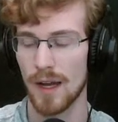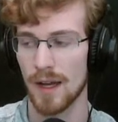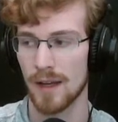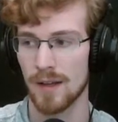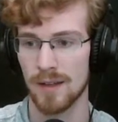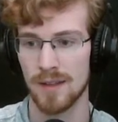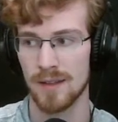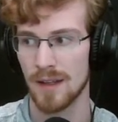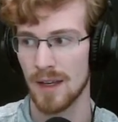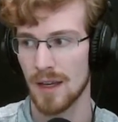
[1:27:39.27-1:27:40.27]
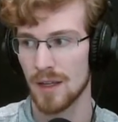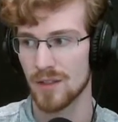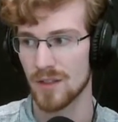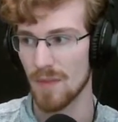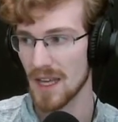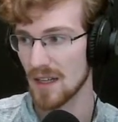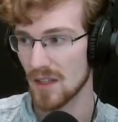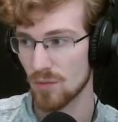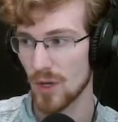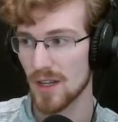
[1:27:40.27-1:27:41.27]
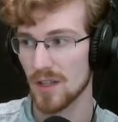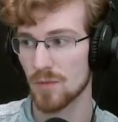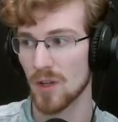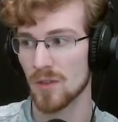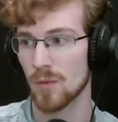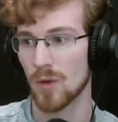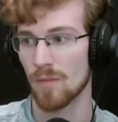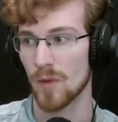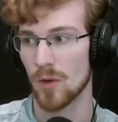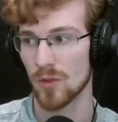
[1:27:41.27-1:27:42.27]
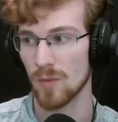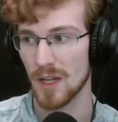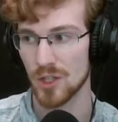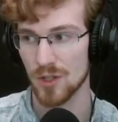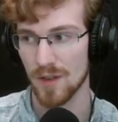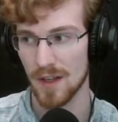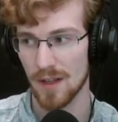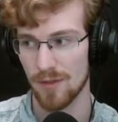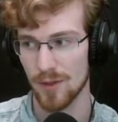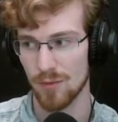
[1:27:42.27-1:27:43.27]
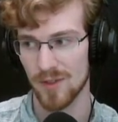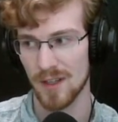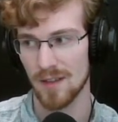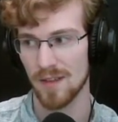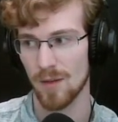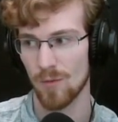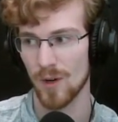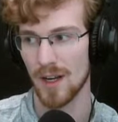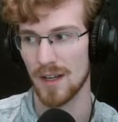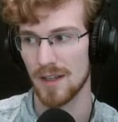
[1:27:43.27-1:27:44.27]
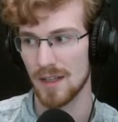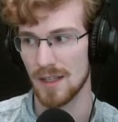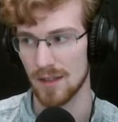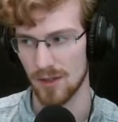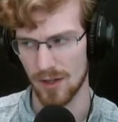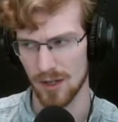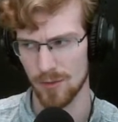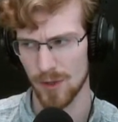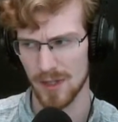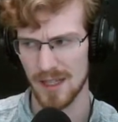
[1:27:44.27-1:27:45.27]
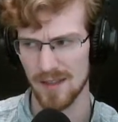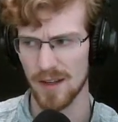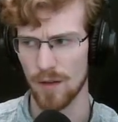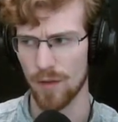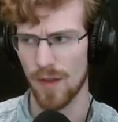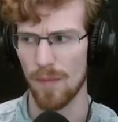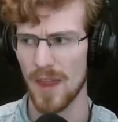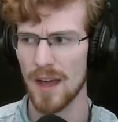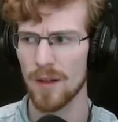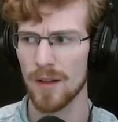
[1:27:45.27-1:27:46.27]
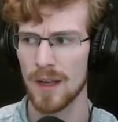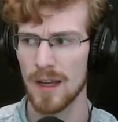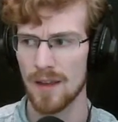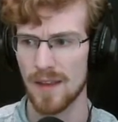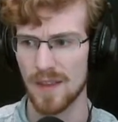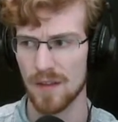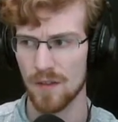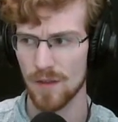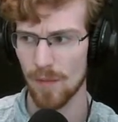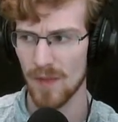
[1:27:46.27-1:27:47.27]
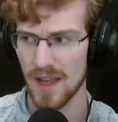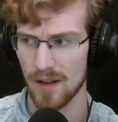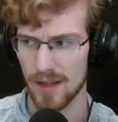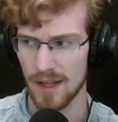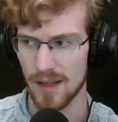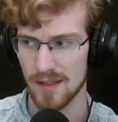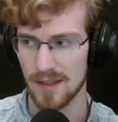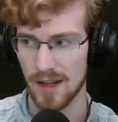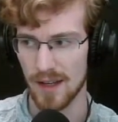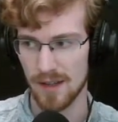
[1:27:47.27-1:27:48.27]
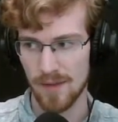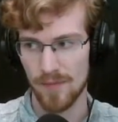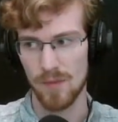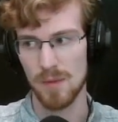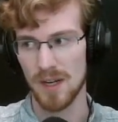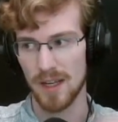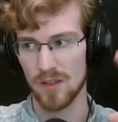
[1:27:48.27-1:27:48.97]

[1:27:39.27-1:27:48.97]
and just make it as pretty as possible. Also make sure that if you present it somewhere and your artwork needs a little thumbnail, that thumbnail is like maybe like a